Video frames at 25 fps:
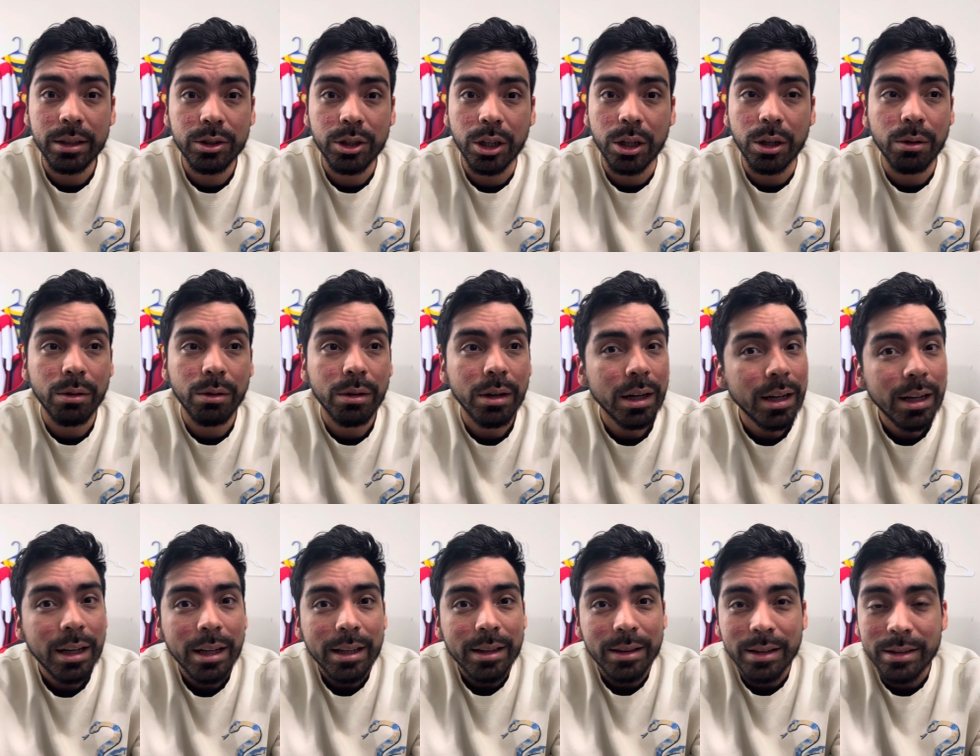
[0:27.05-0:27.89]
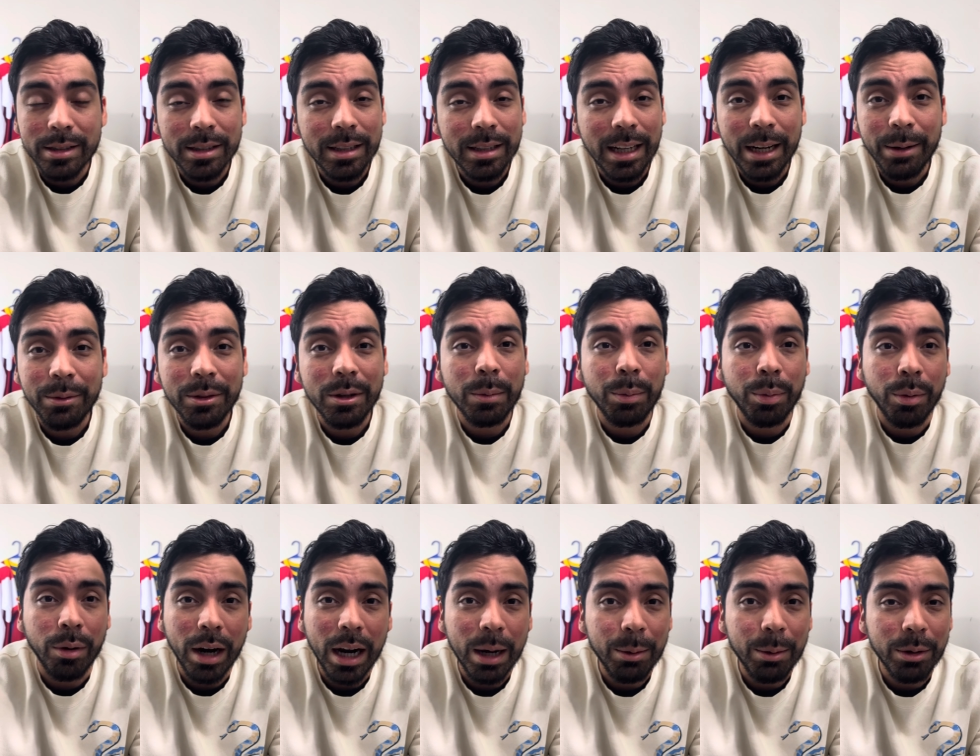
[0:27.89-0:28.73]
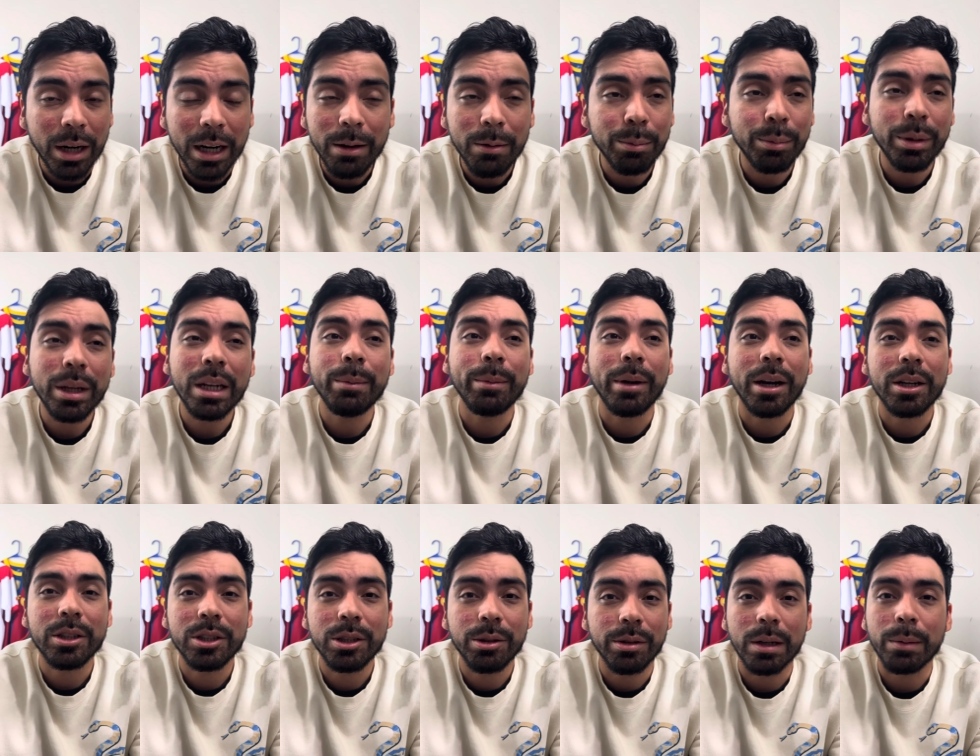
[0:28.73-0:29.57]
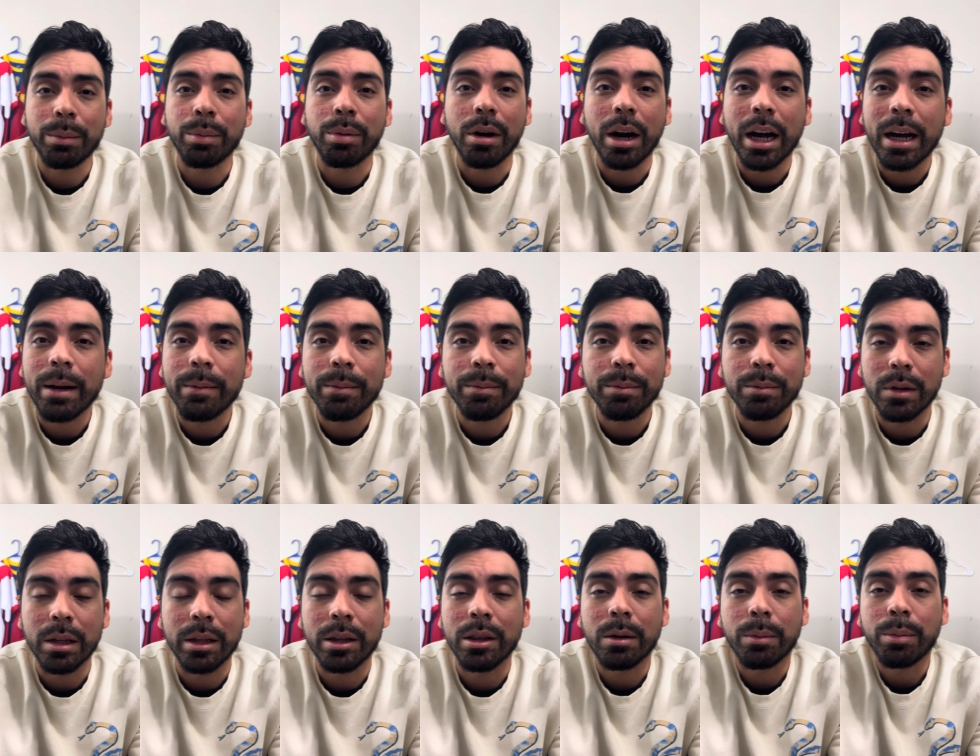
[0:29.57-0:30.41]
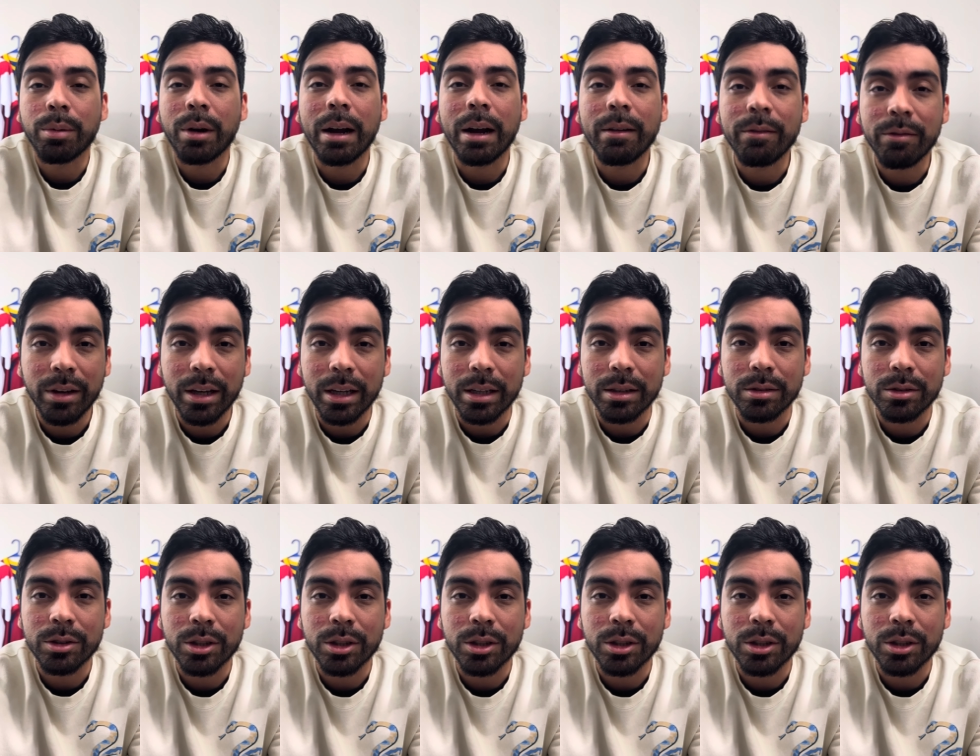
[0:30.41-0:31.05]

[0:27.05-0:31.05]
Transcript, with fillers: So this is not even their prime. We're not even beating Mexico in a prime in their prime phase.